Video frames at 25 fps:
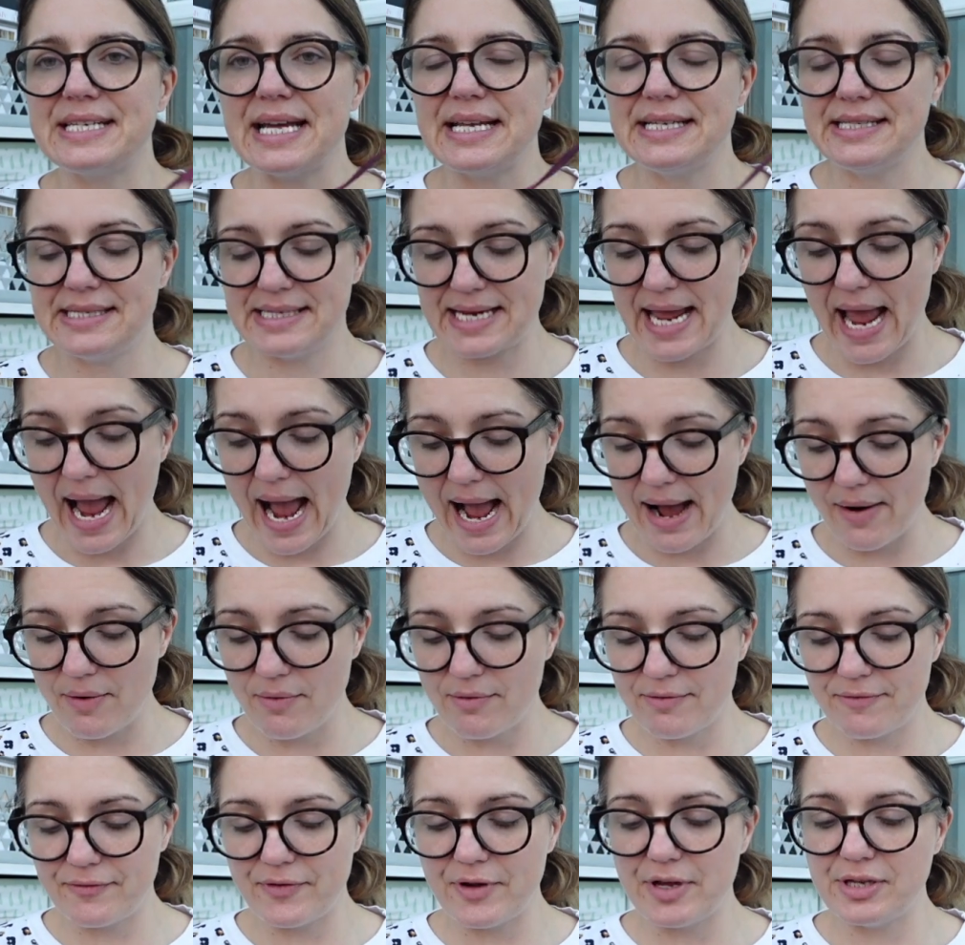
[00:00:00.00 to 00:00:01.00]
test it
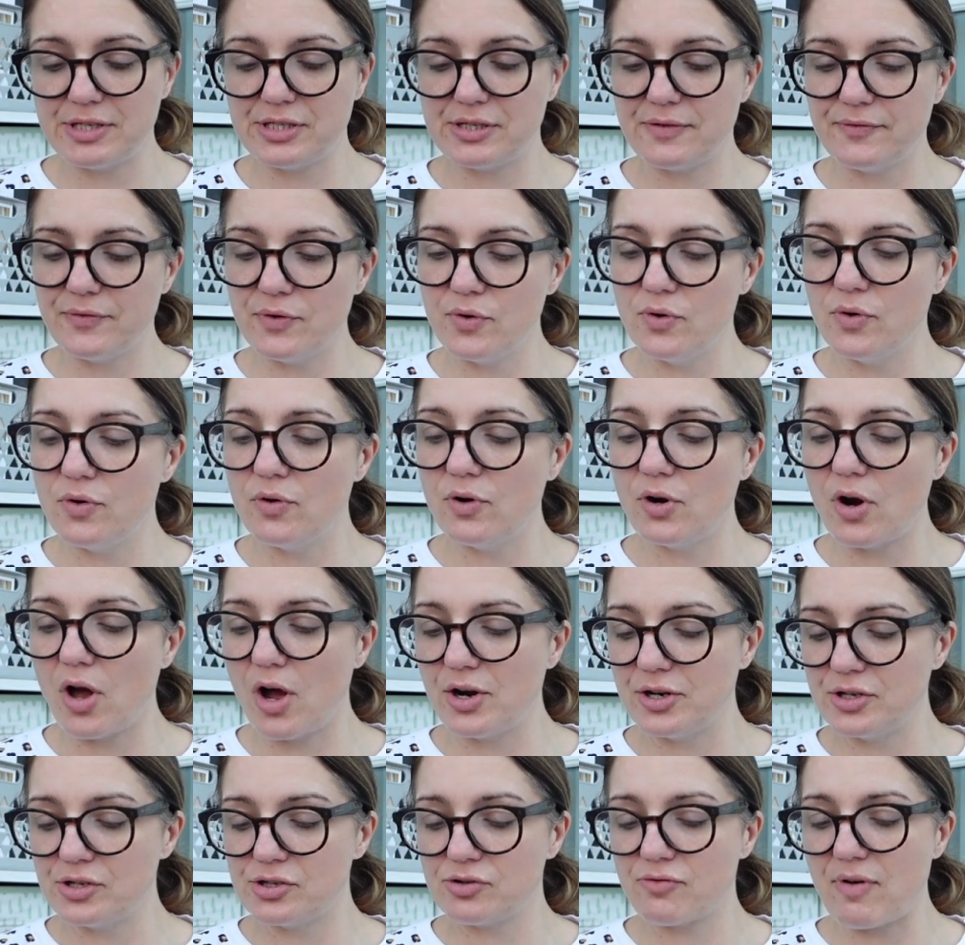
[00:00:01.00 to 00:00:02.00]
out first of all
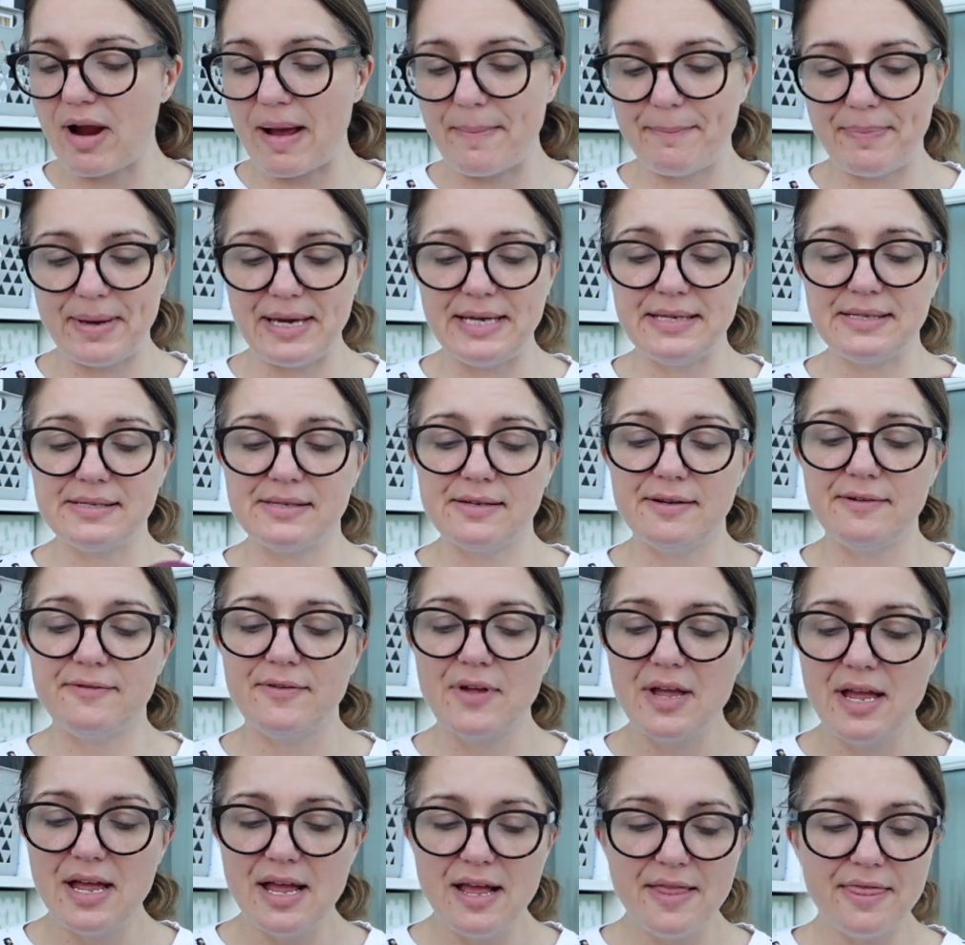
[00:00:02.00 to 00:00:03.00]
on a scrap piece of
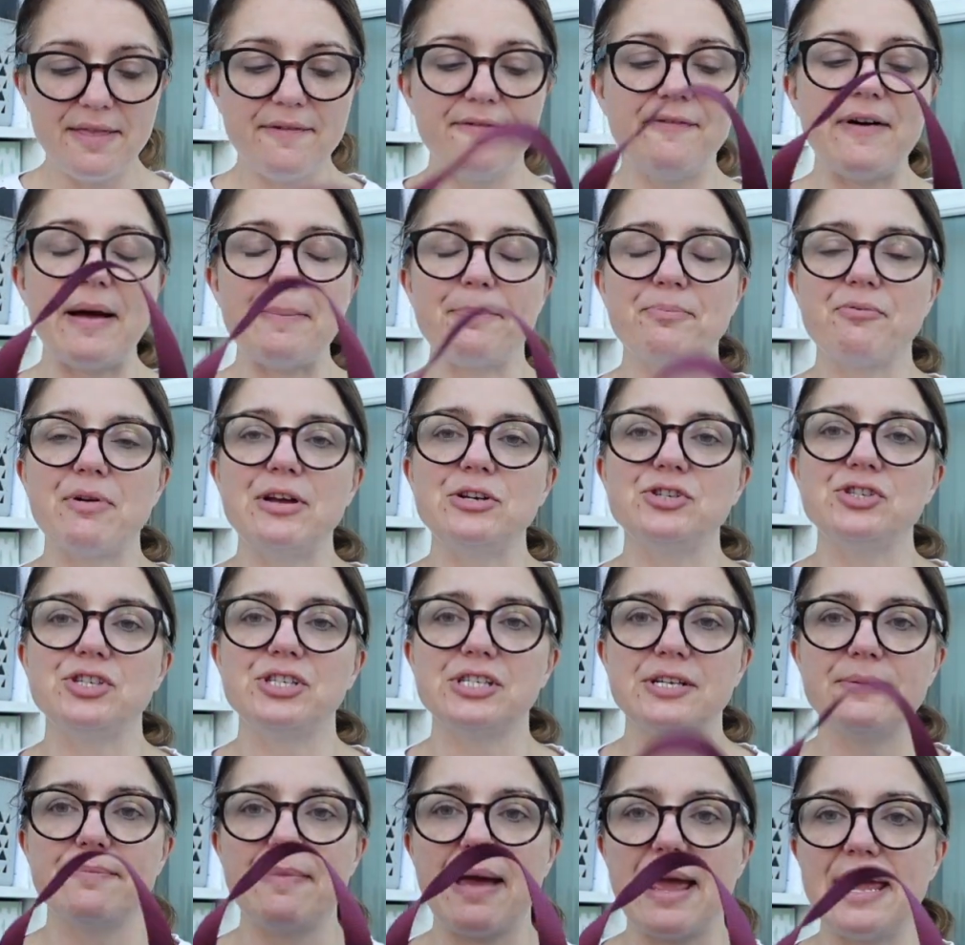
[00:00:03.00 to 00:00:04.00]
the fabric just
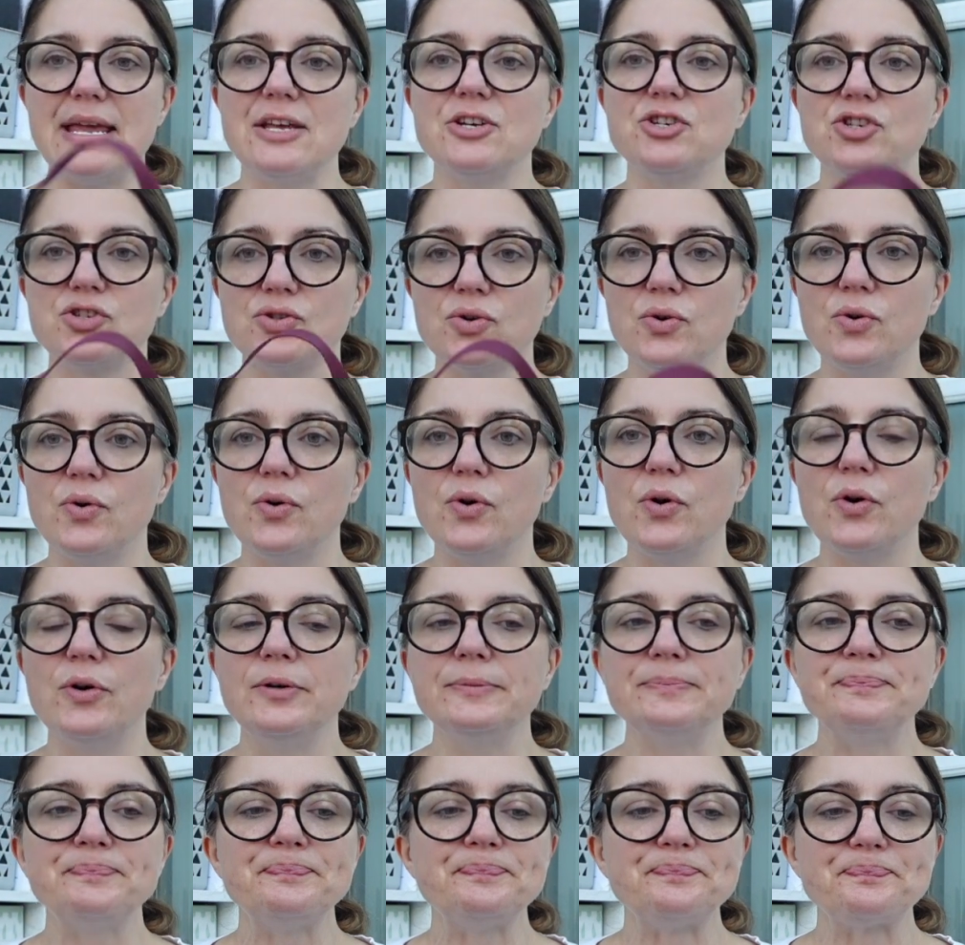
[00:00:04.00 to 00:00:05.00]
to make sure
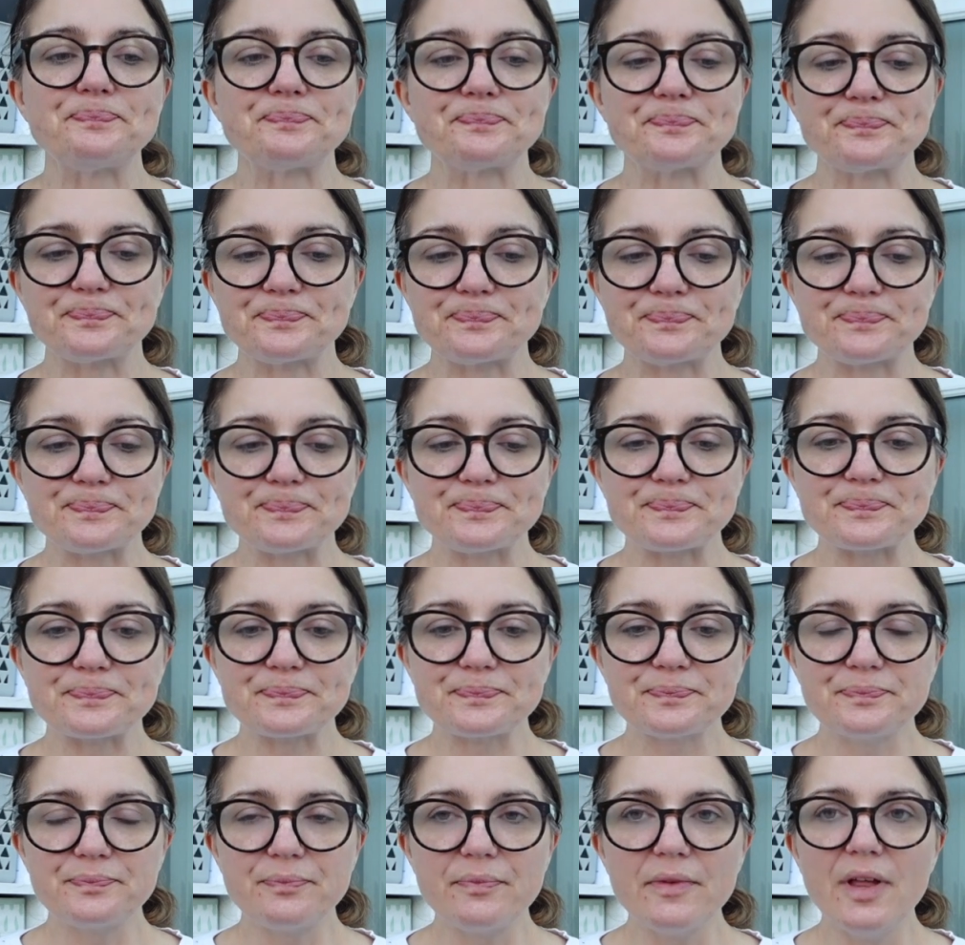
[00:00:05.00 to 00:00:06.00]

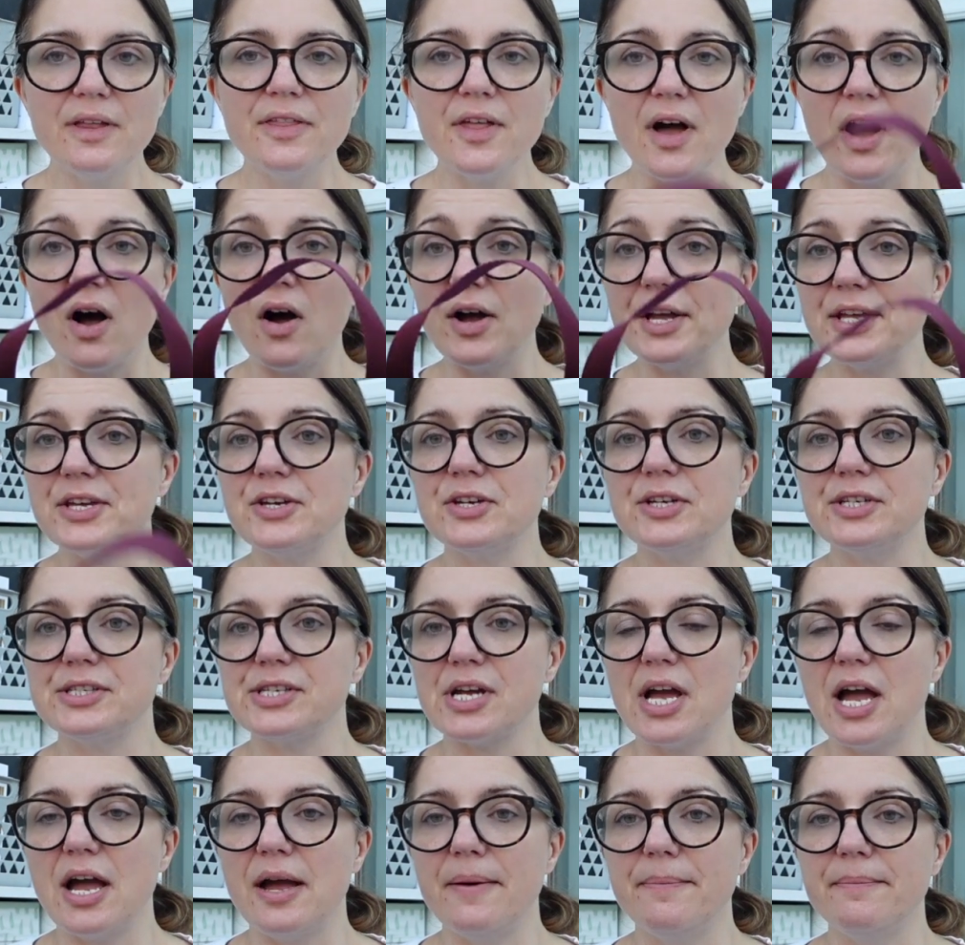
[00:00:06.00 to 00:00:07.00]
that I could,
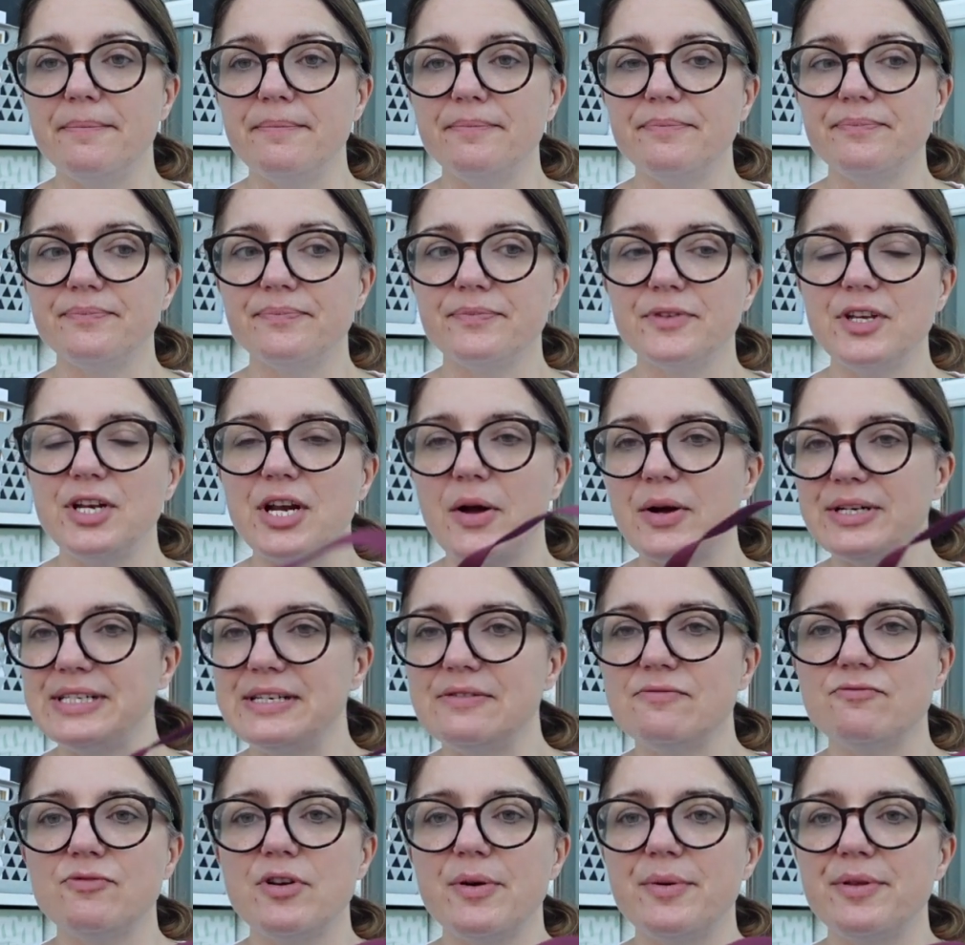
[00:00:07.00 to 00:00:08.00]
you know, I
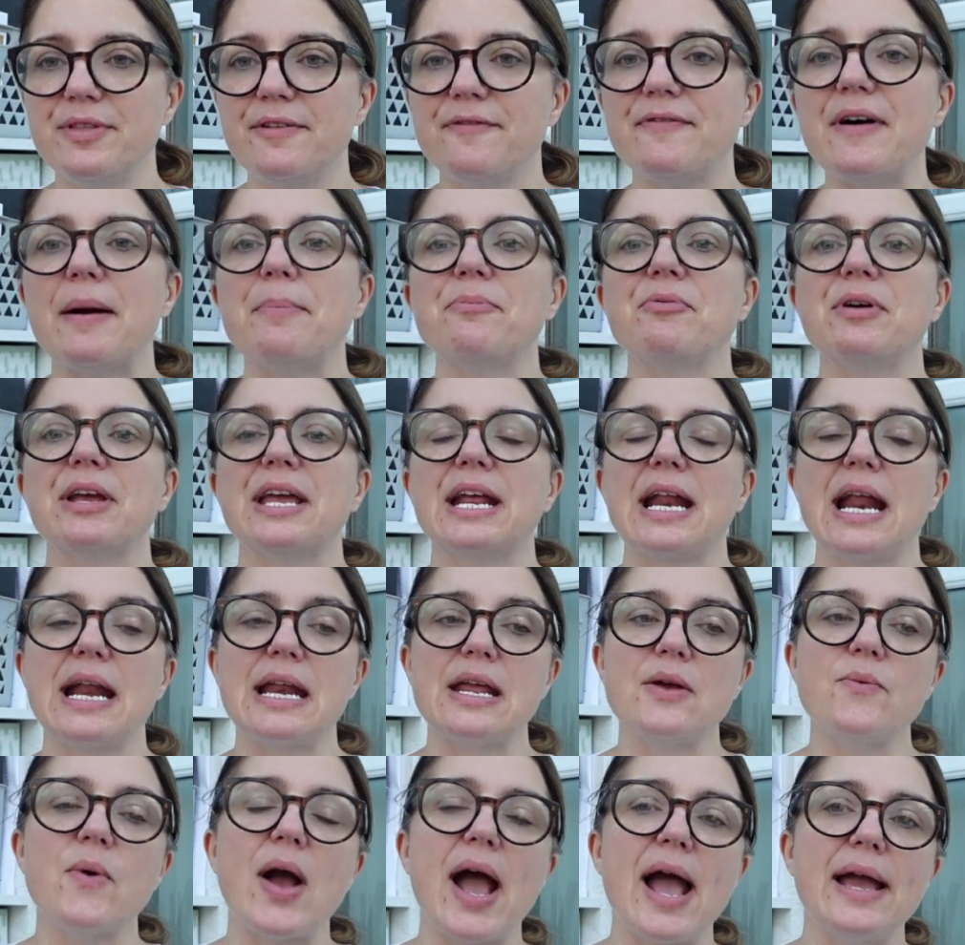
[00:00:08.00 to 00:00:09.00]
didn't ruin the fabric in
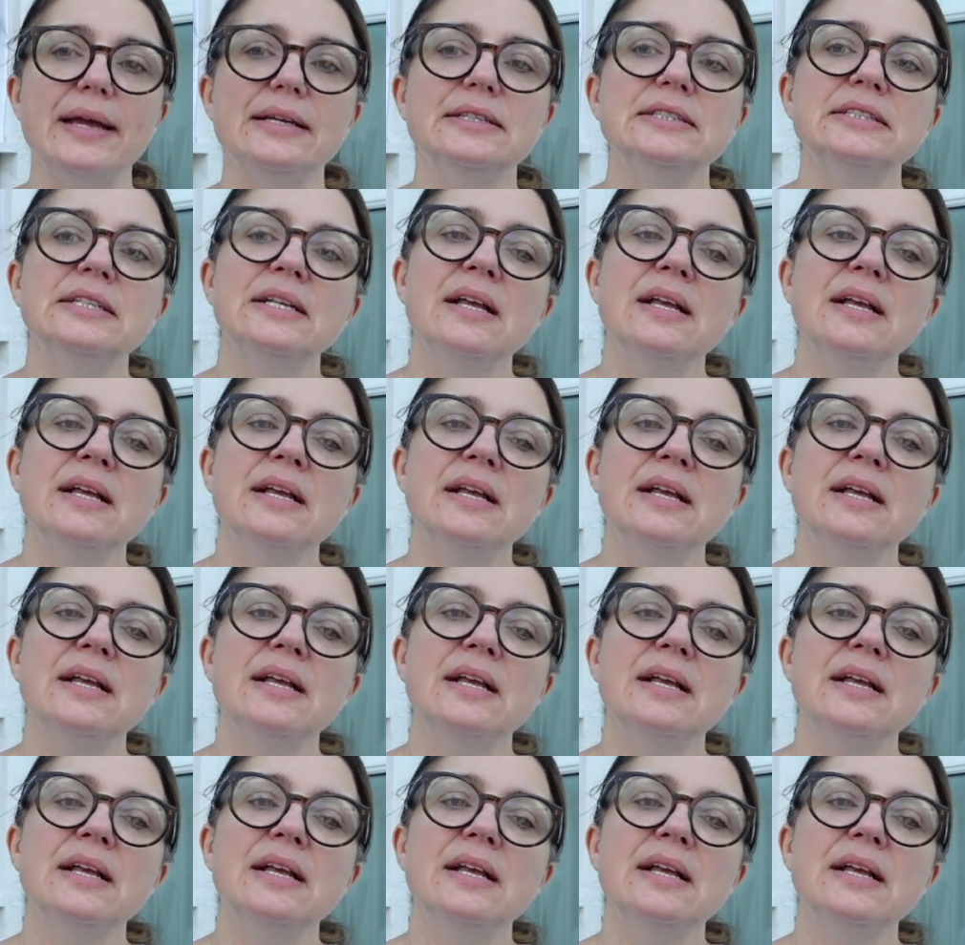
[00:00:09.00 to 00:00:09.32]
any way.